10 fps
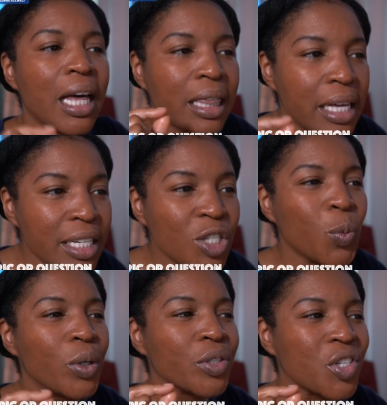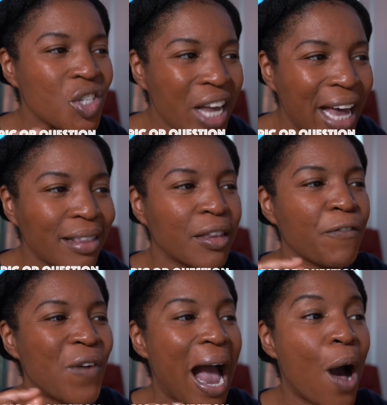This will set the
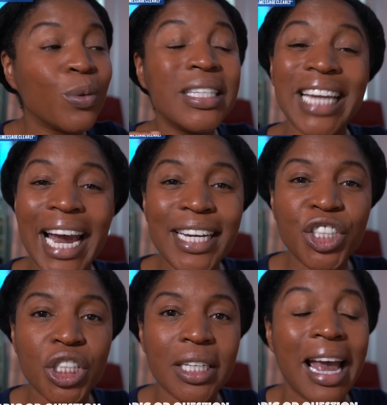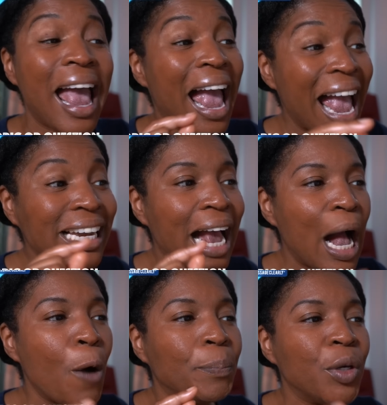foundation and
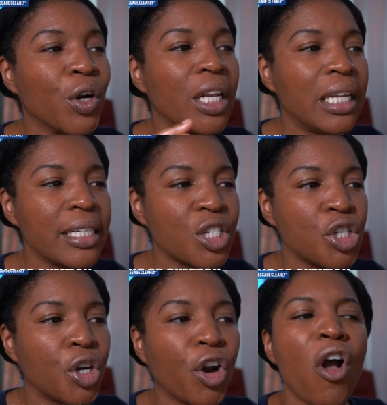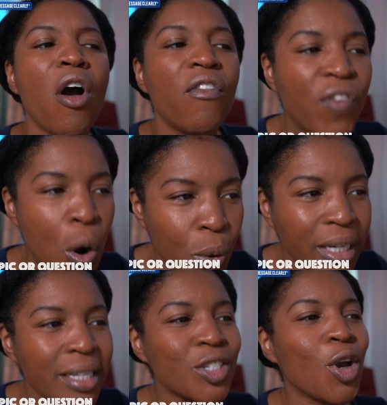help your listener
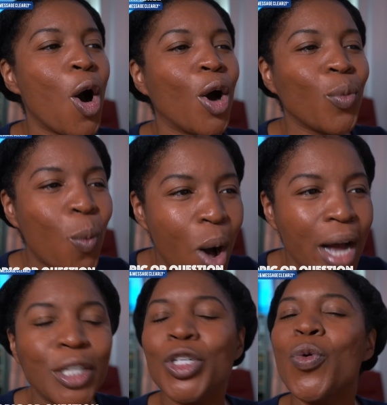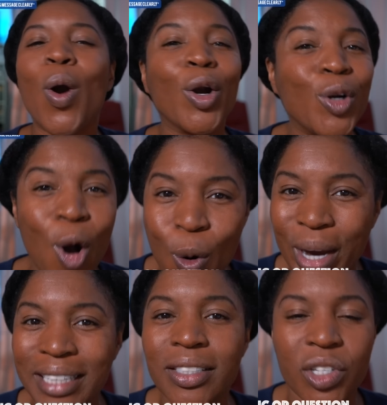focus on what you are
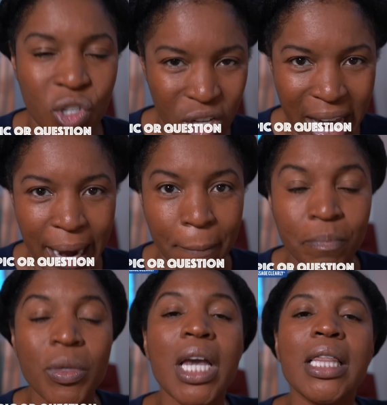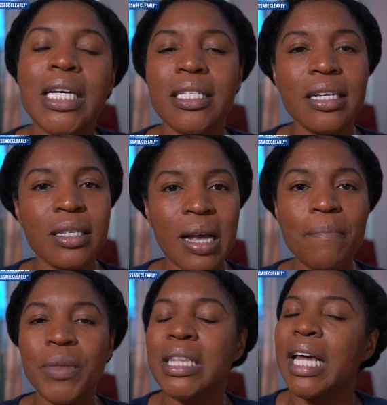going to say. This is
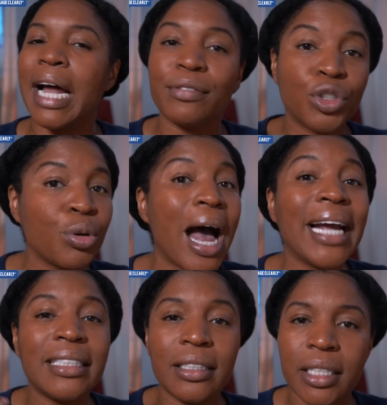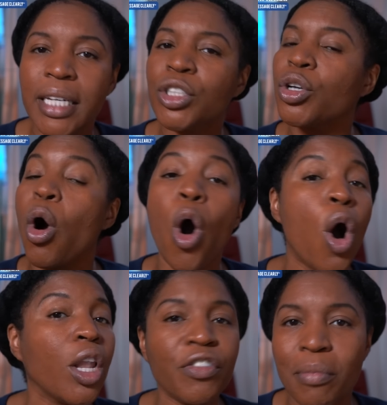something that I've tried to teach
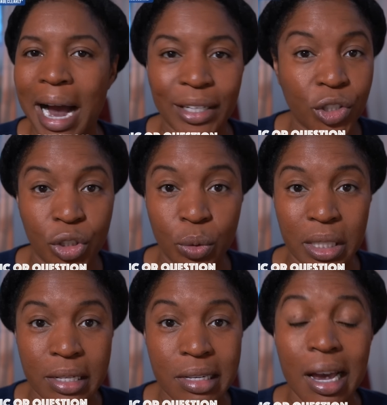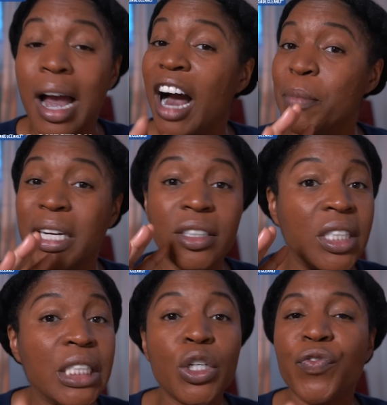all of my students. I've been a
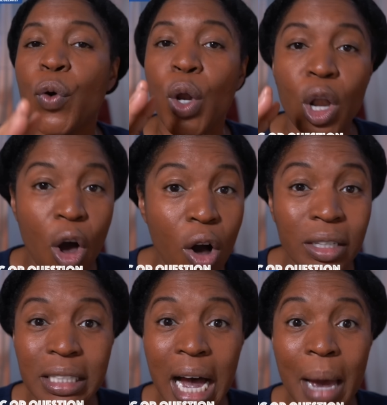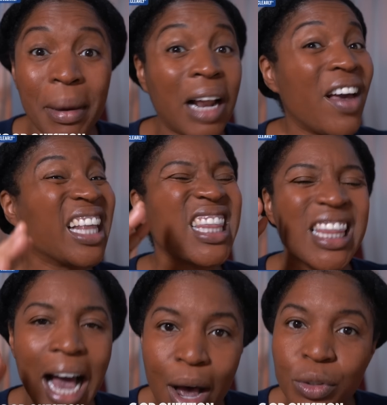teacher for a long time and I've had
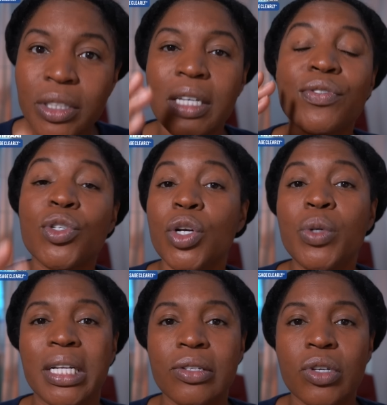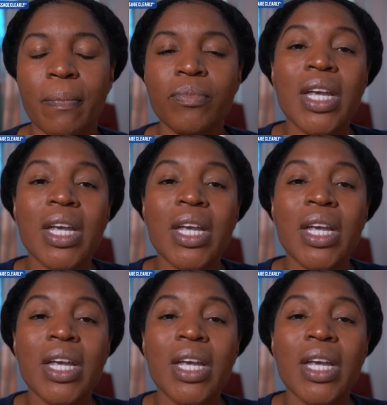thousands of students.